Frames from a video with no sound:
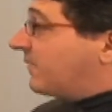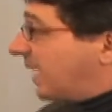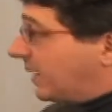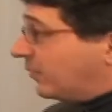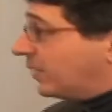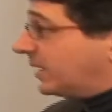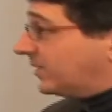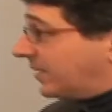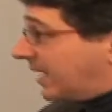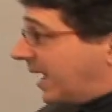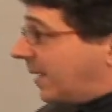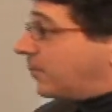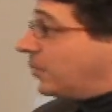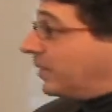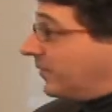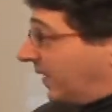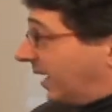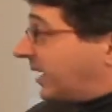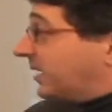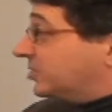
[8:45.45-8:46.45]
favorite
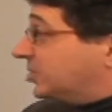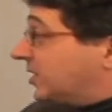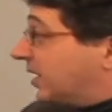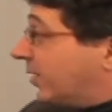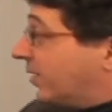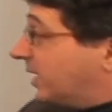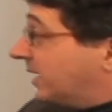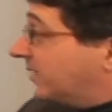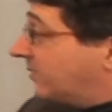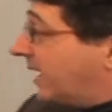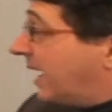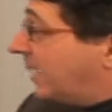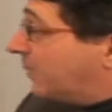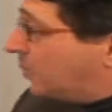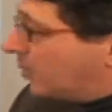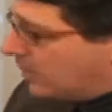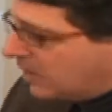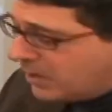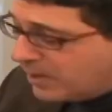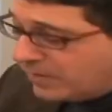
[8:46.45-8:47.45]
example, if I can share an
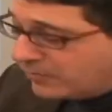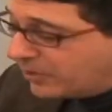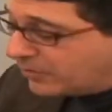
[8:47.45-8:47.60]
example, Absolutely.